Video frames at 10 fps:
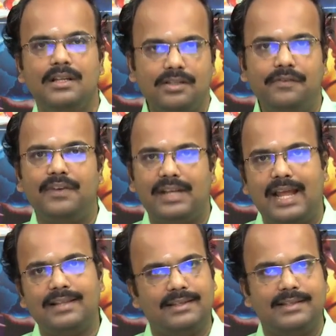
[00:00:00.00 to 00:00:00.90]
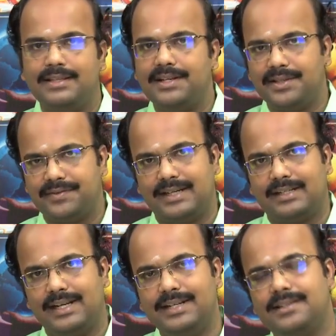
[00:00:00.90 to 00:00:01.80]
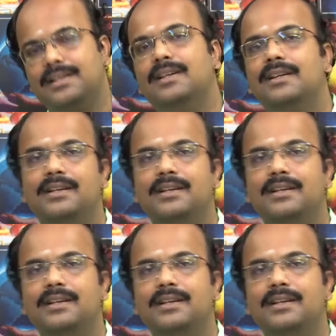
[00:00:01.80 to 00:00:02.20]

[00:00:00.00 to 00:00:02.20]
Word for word: So, for Landsat series of satellites,